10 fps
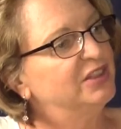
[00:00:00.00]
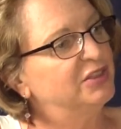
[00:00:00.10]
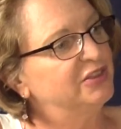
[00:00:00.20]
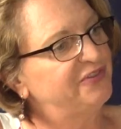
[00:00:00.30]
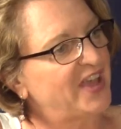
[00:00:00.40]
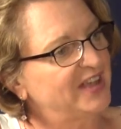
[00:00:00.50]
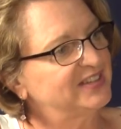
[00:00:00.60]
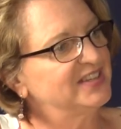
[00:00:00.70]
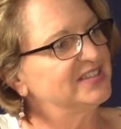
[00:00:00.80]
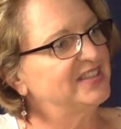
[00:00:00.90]
the fact
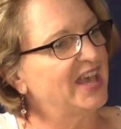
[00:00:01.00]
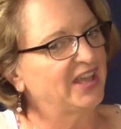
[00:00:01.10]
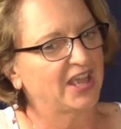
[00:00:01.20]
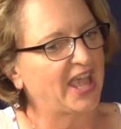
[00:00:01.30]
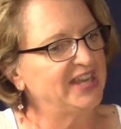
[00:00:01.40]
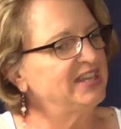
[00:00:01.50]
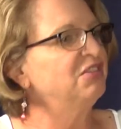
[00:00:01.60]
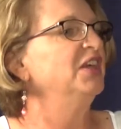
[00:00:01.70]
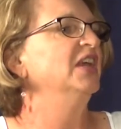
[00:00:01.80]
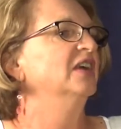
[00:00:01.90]
is that
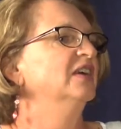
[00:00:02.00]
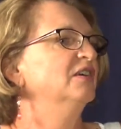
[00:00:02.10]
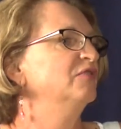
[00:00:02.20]
anything